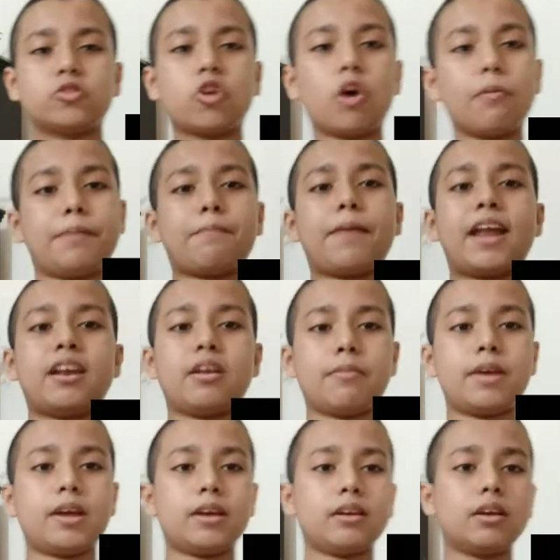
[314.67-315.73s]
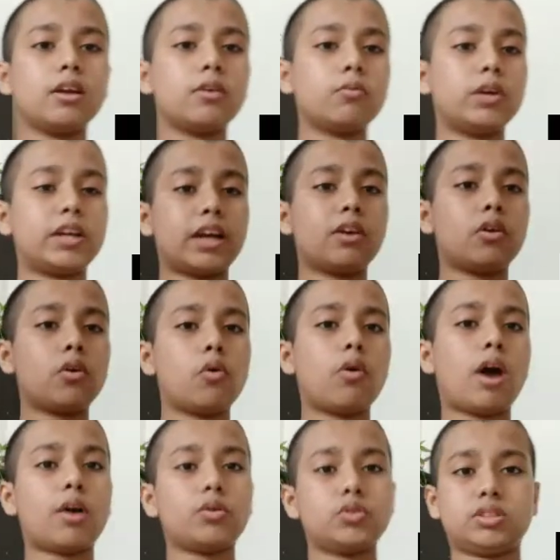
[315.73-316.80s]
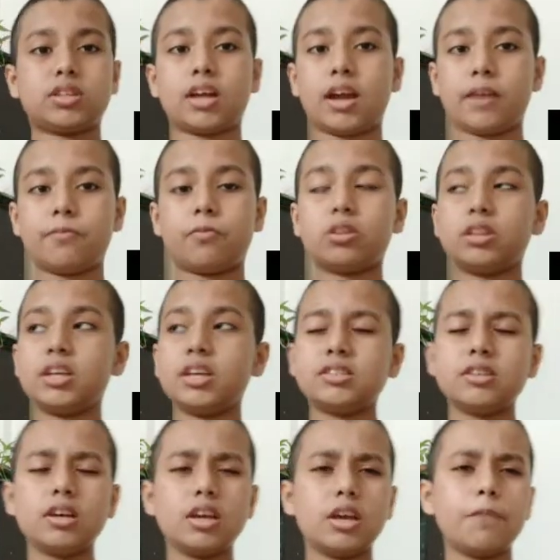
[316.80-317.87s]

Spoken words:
COVID pandemic, we can go outside for this.